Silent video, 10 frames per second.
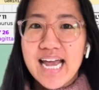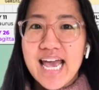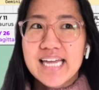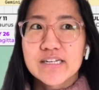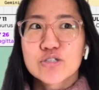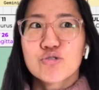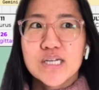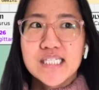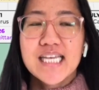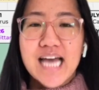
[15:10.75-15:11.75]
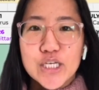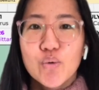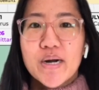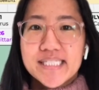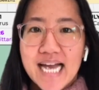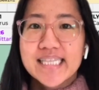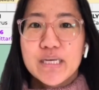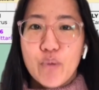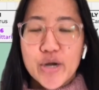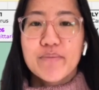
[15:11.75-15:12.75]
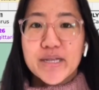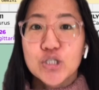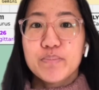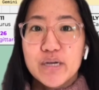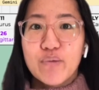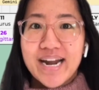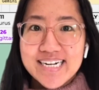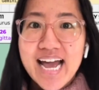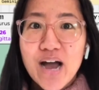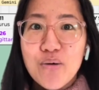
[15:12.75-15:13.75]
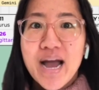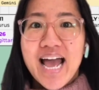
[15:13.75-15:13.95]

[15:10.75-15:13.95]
and trusting that you are exactly where you're meant to be right now